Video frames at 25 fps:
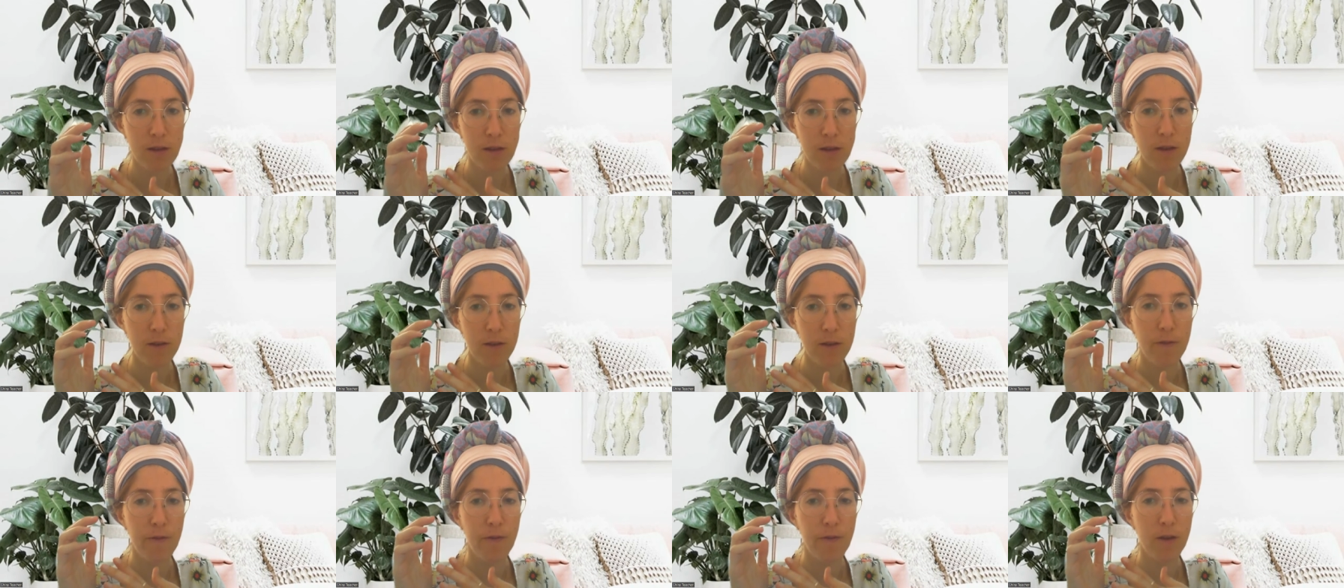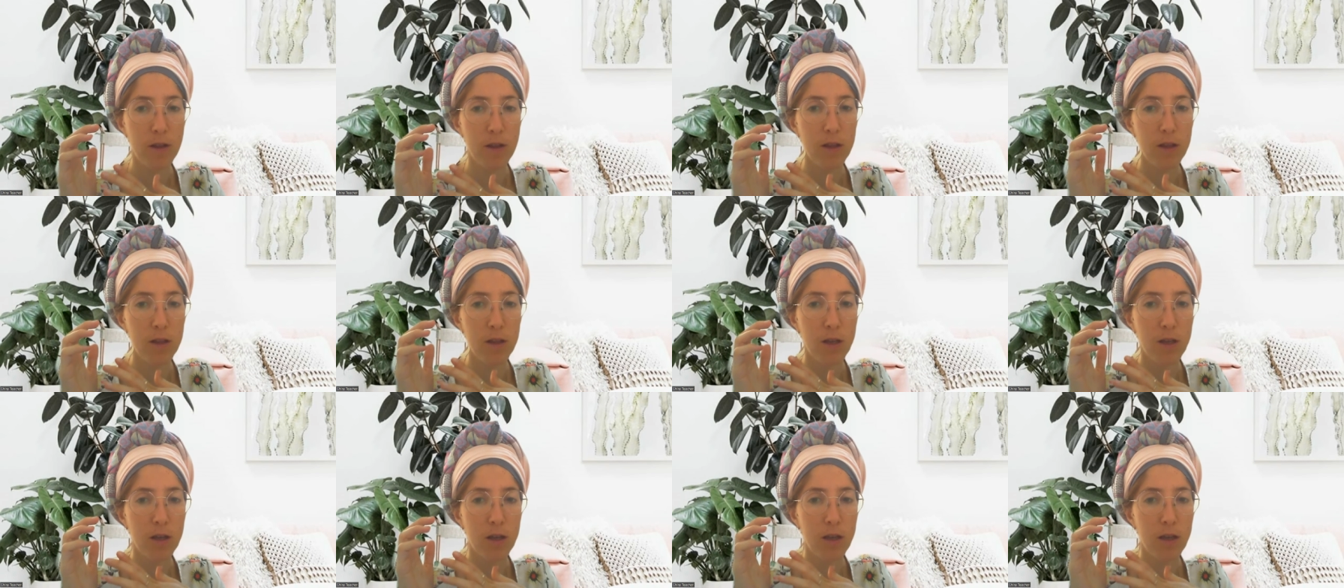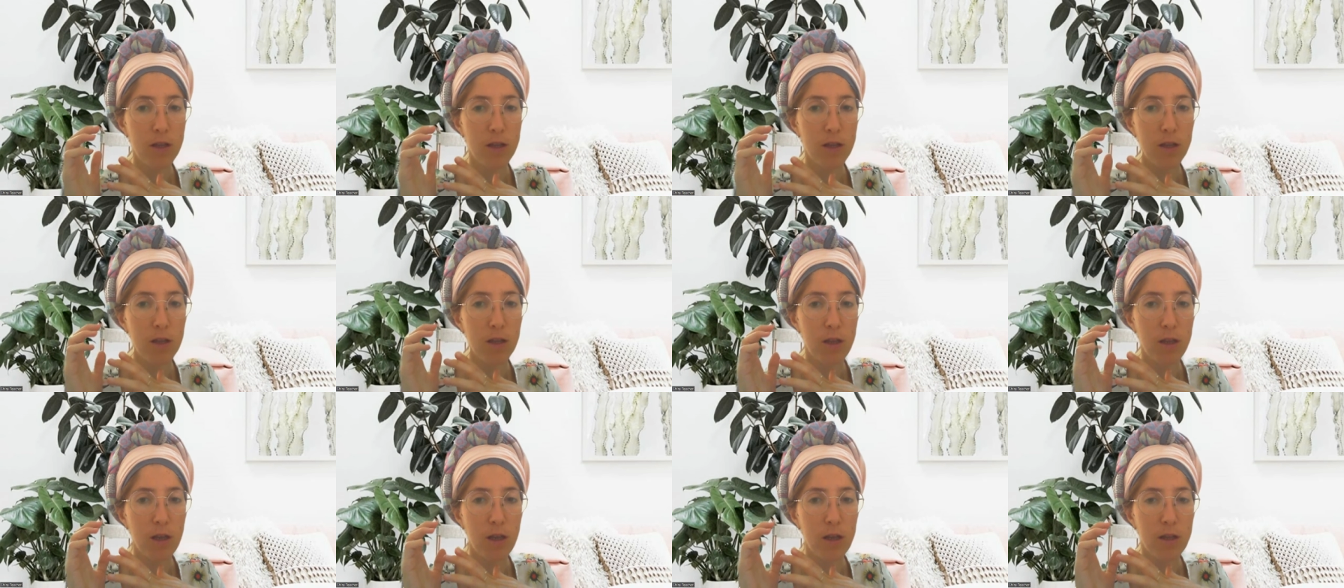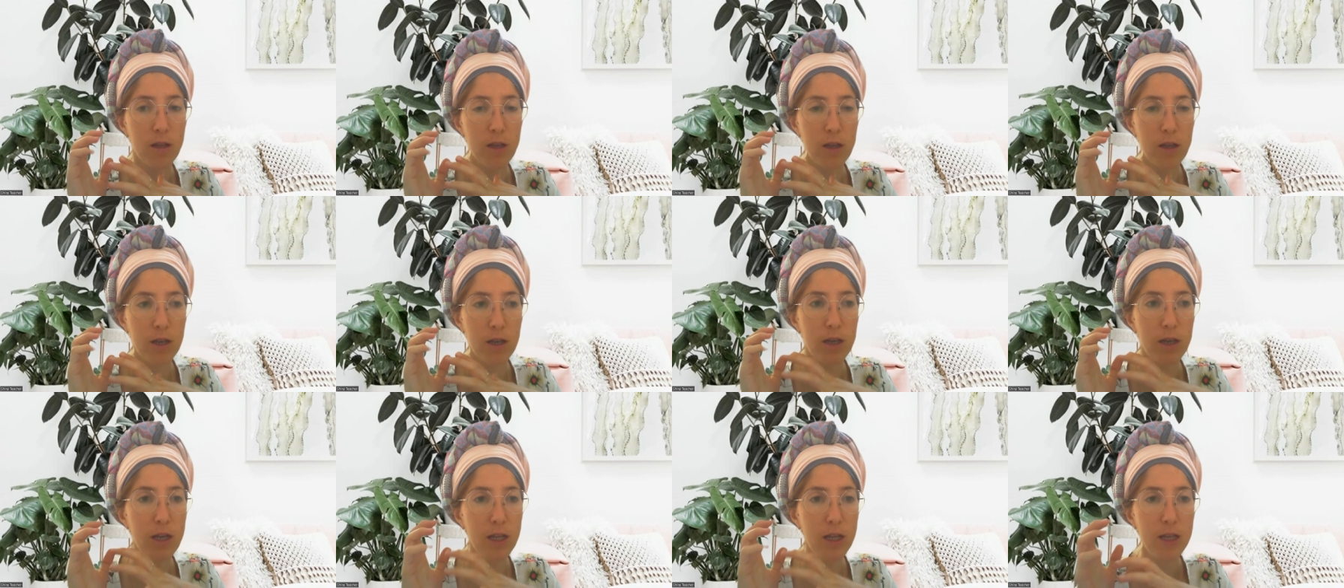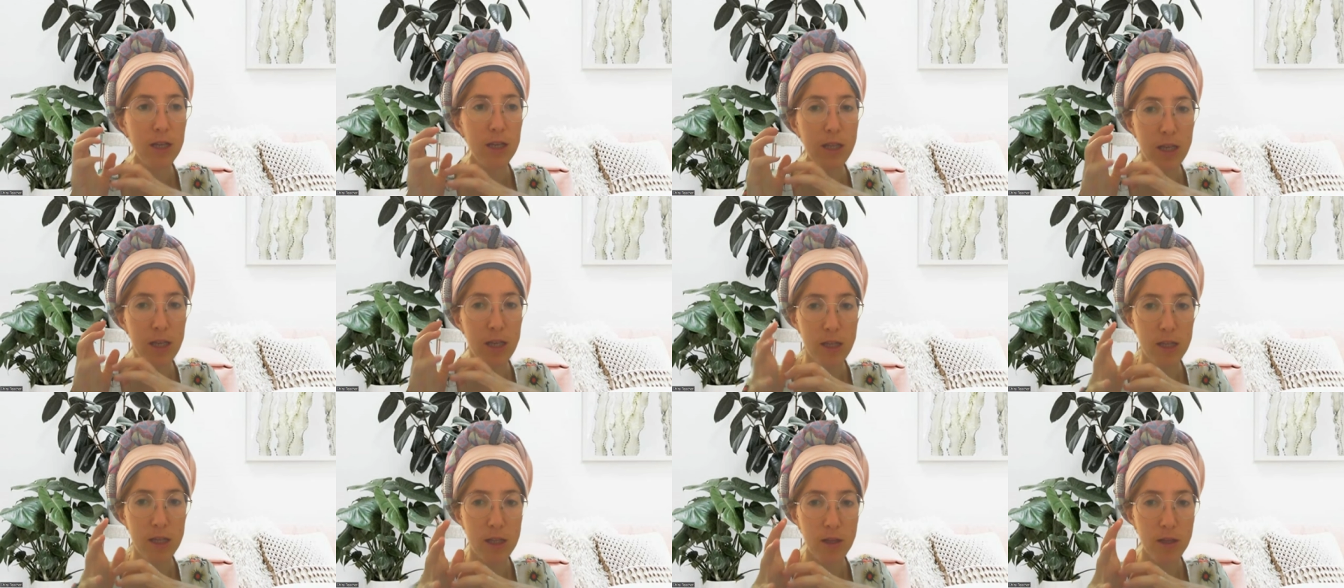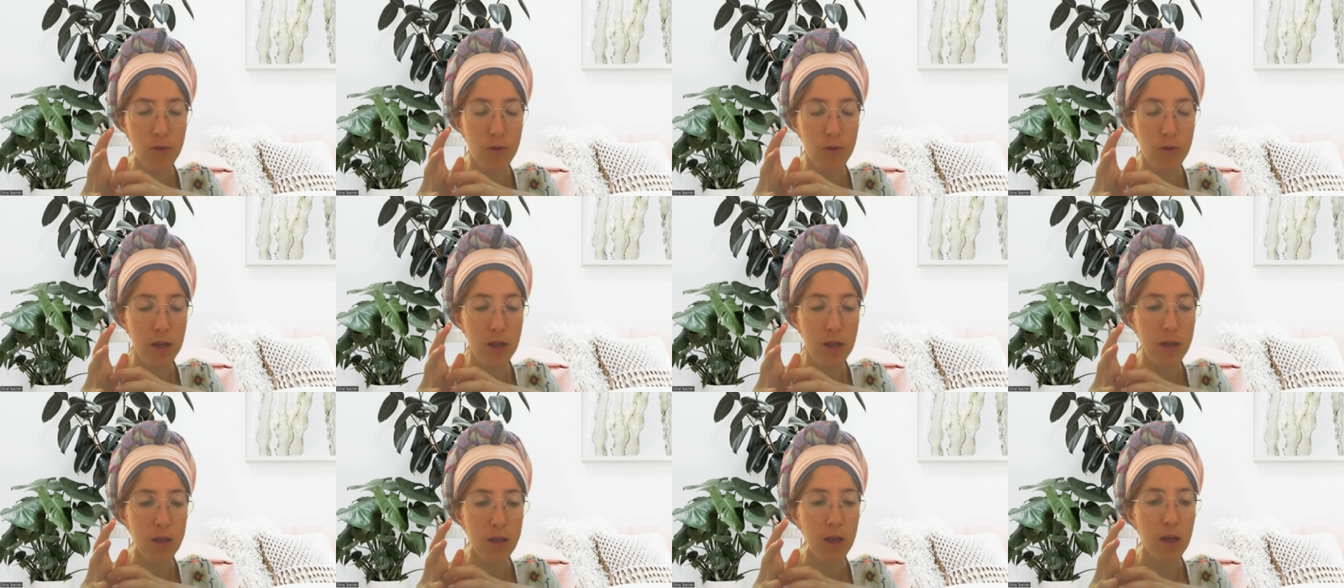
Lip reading: They felt like they really need to do it.